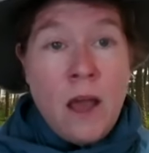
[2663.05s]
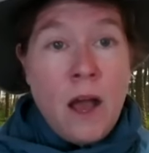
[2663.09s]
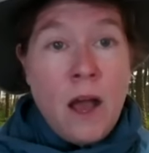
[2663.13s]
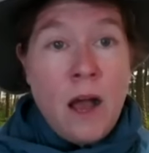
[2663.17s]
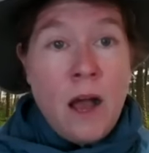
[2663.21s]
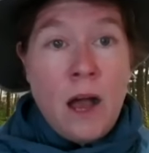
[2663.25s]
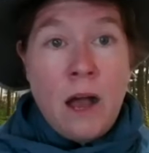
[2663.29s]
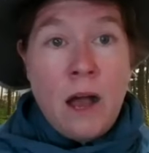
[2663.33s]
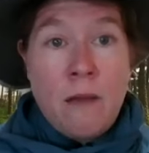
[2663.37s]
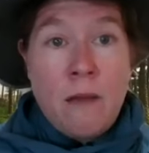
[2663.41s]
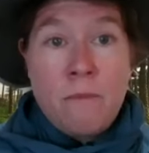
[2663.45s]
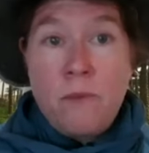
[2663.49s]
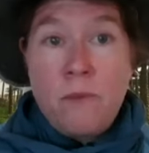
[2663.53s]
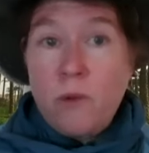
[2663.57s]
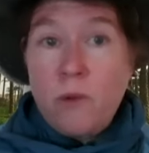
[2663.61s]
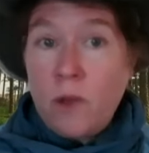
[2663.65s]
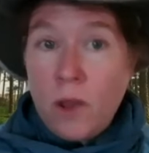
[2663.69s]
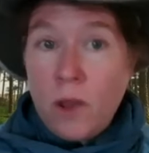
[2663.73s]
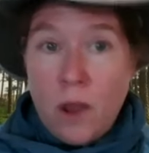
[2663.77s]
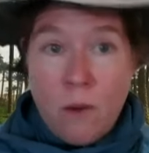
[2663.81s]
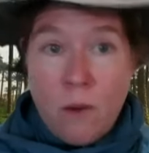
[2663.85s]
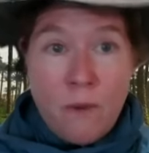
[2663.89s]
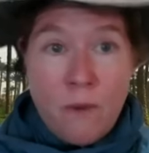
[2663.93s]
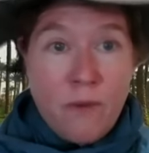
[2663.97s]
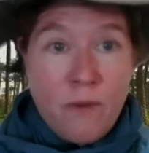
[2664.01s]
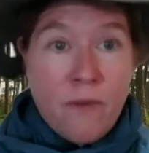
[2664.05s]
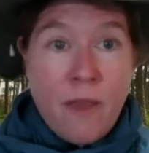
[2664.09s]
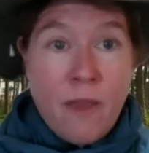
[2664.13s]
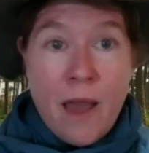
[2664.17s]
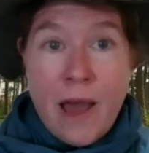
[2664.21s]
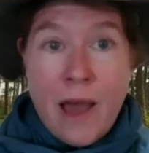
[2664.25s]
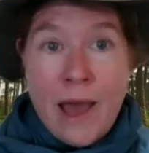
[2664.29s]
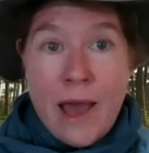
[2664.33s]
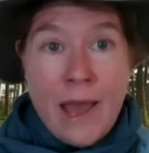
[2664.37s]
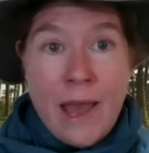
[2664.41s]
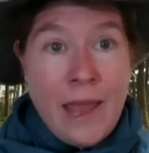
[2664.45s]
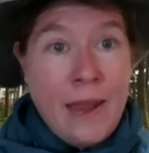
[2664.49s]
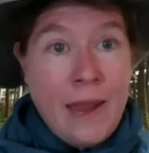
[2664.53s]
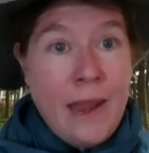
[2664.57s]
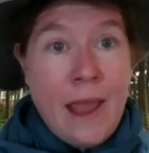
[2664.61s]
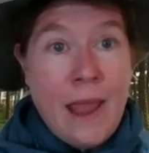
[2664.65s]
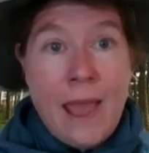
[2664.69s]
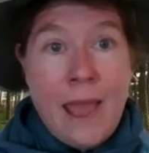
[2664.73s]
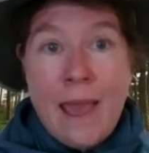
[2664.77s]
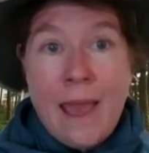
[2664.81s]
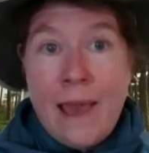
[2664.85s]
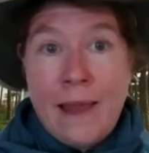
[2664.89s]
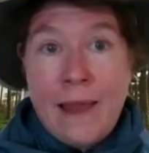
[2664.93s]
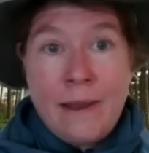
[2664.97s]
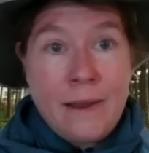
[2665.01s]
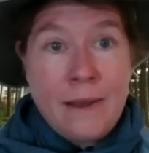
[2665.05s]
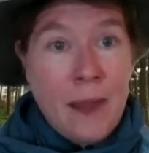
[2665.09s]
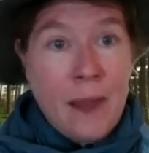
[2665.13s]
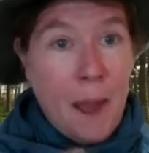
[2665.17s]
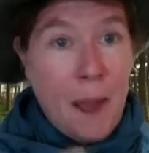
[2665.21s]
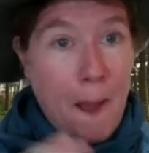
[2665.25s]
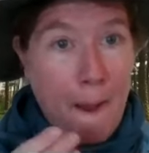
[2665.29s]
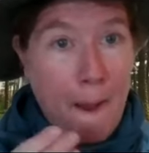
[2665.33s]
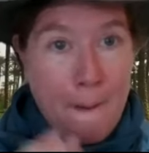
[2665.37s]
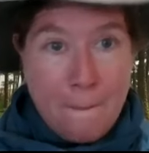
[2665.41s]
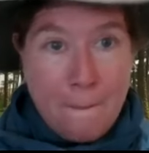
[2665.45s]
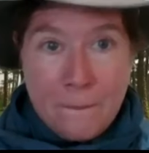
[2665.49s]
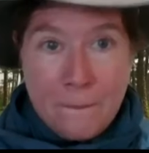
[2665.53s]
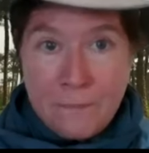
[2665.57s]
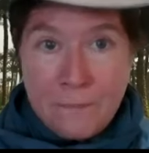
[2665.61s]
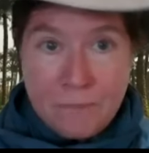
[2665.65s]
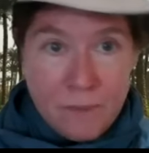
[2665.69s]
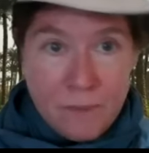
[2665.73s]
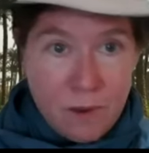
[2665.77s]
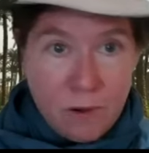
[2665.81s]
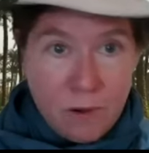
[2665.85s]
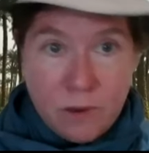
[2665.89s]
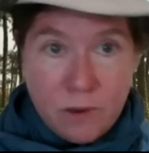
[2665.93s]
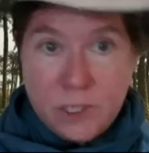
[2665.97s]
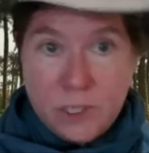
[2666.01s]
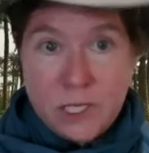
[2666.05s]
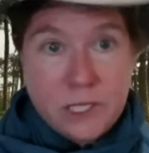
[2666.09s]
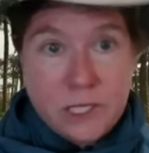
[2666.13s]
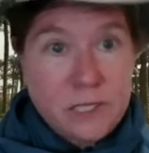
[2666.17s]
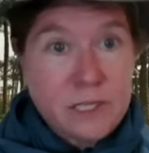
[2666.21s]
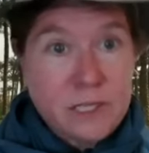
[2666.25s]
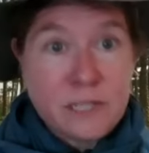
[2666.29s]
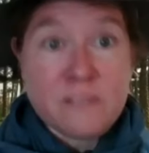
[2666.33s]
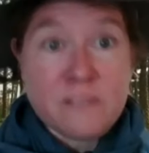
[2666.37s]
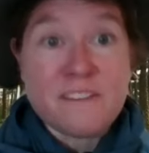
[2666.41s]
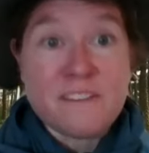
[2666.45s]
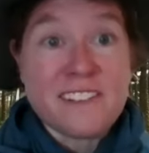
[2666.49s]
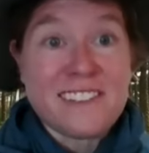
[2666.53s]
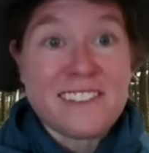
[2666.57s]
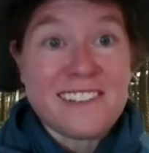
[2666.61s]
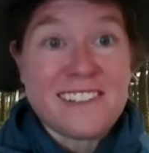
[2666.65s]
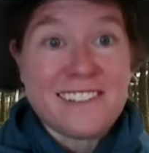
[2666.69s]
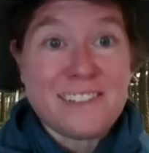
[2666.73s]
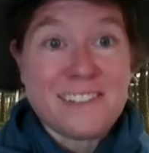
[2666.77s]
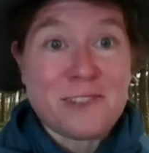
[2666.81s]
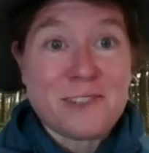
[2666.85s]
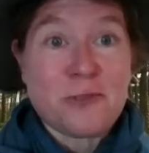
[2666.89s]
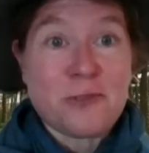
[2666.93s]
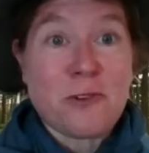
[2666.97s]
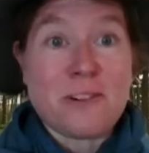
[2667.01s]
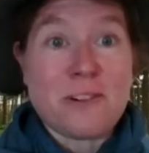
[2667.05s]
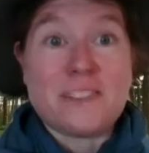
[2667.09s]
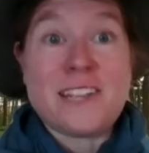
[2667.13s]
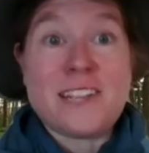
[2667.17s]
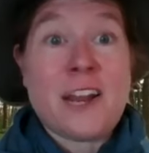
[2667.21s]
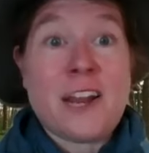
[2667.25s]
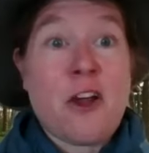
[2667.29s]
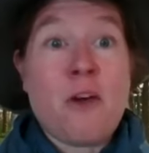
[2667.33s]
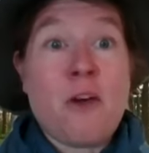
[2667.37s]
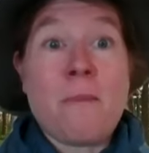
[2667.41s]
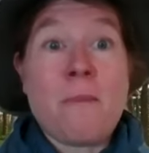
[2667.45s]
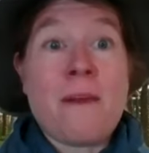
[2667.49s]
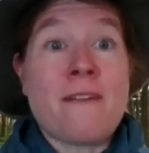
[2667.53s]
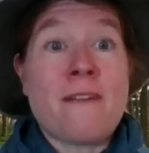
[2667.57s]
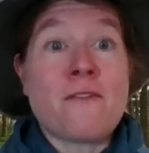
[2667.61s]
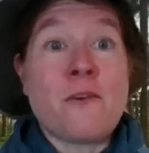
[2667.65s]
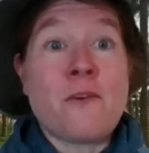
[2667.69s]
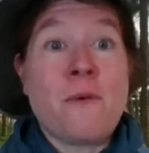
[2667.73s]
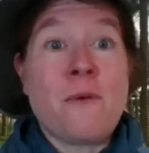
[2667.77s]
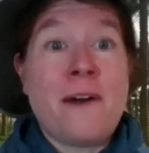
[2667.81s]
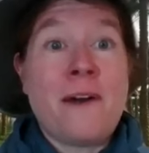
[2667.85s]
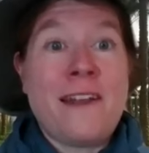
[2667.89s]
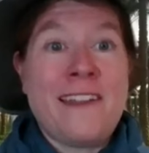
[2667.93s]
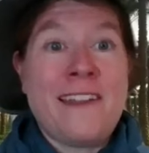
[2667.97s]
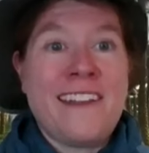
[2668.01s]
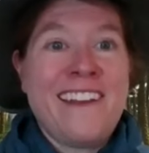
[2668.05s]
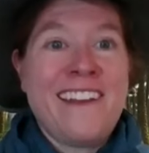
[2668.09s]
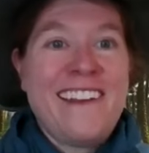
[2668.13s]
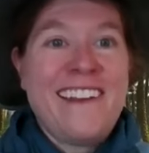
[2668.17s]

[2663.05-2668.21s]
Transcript: Um, you can go inside and um, you know just just visit as a tourist. And I hope everyone